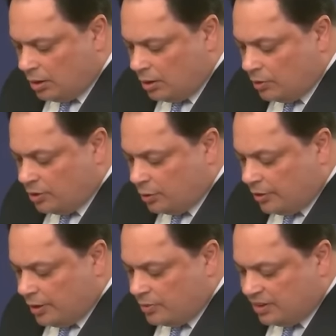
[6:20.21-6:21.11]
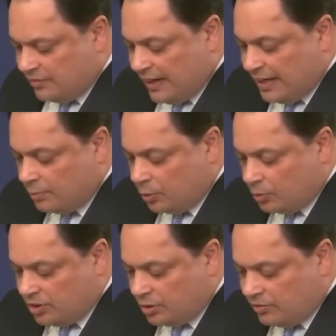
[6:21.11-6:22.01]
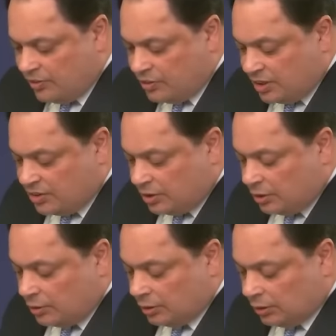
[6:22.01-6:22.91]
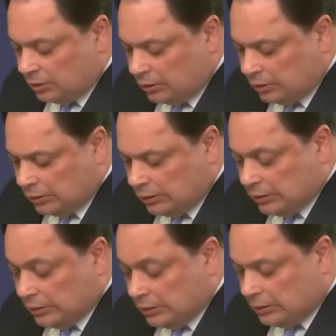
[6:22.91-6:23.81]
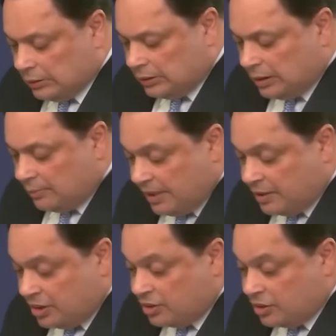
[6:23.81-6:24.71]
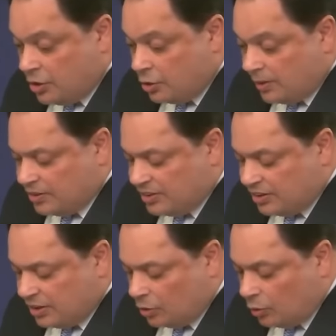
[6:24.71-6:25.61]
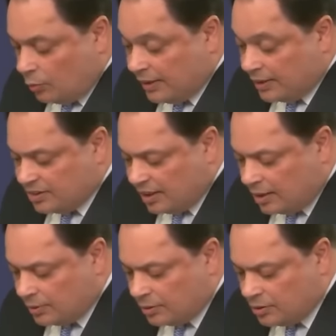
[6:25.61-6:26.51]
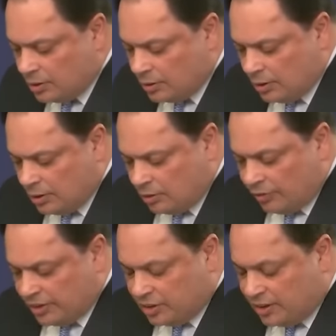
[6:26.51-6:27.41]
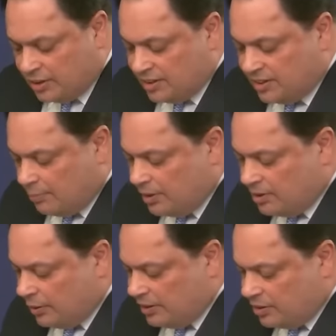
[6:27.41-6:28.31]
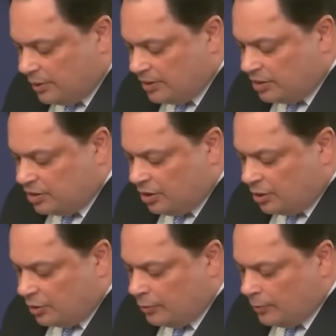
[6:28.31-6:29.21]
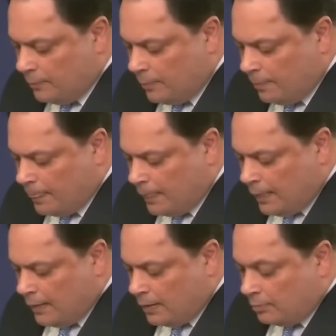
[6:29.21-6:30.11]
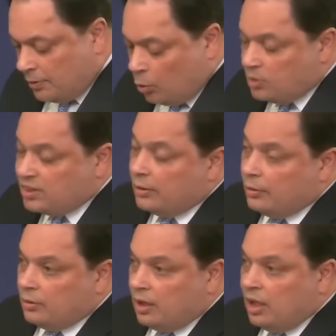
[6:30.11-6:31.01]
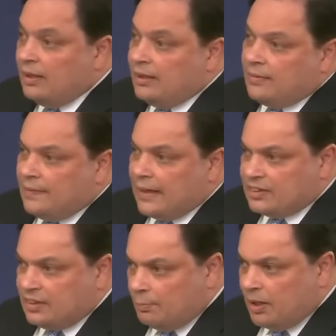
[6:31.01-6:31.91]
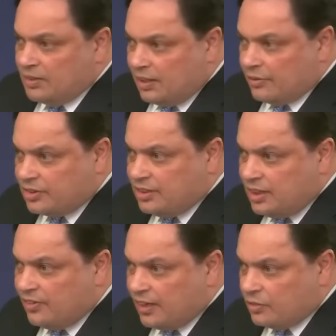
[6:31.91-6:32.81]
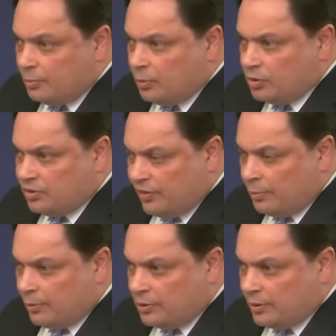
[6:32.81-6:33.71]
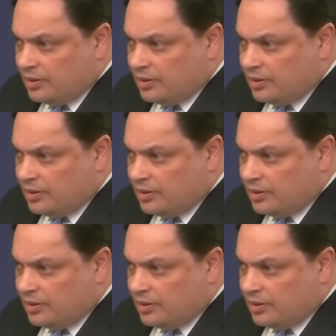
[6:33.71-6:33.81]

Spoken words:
would you agree, was available to Fujitsu, indeed to you, because it's in your witness statement, written in December 2022, but also earlier than that in the Bugs, Errors and Defects report of February